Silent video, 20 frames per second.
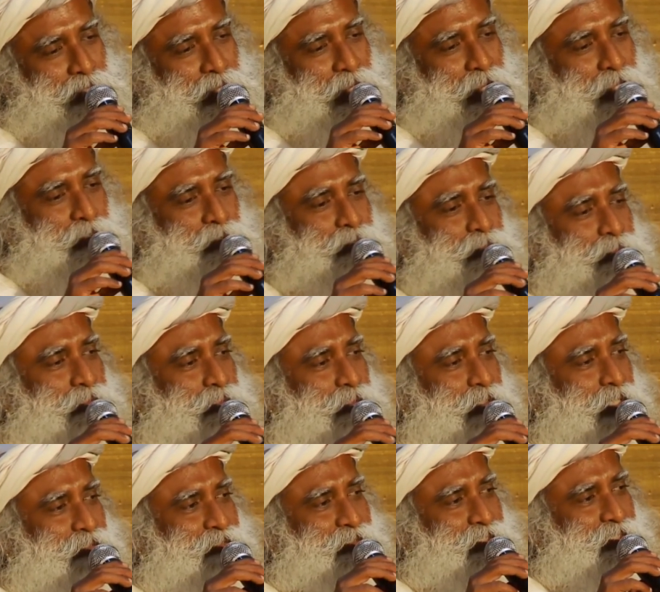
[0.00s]
I do
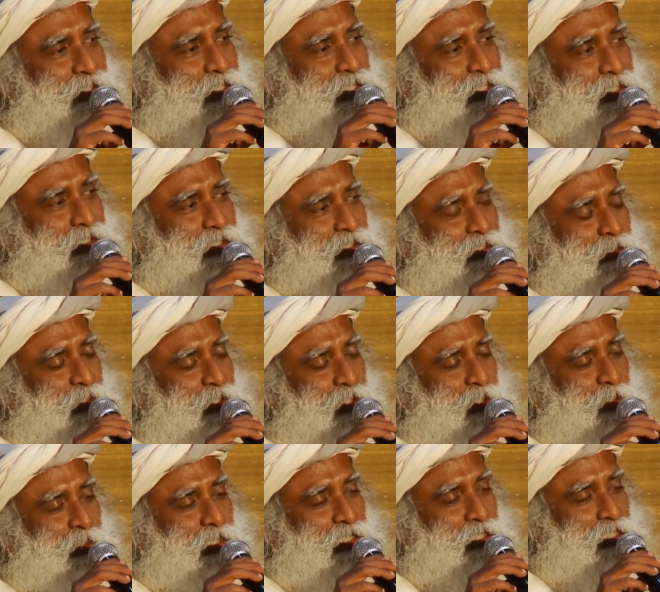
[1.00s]
every day
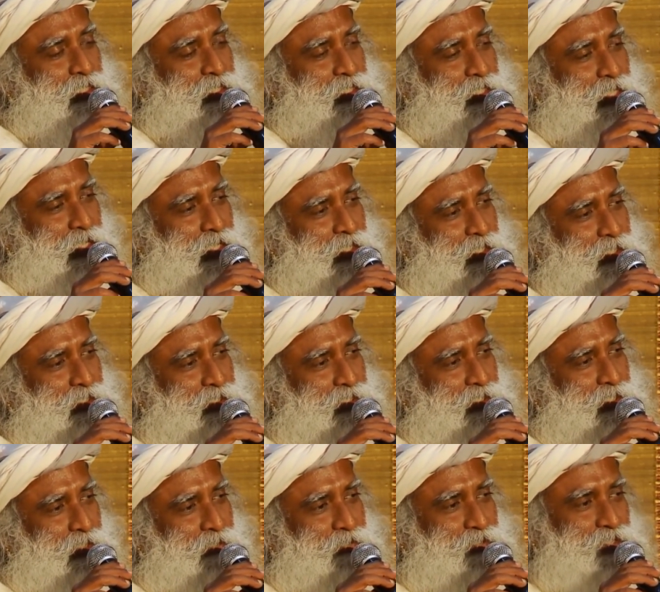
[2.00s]
20
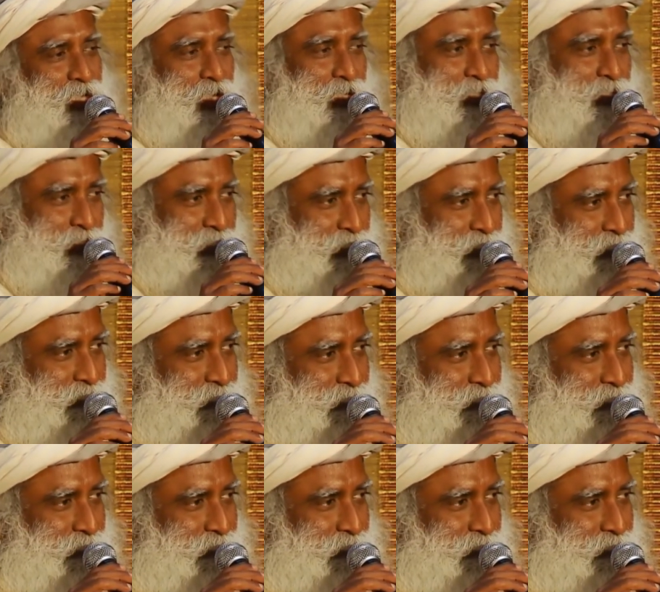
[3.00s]
seconds of sadhana.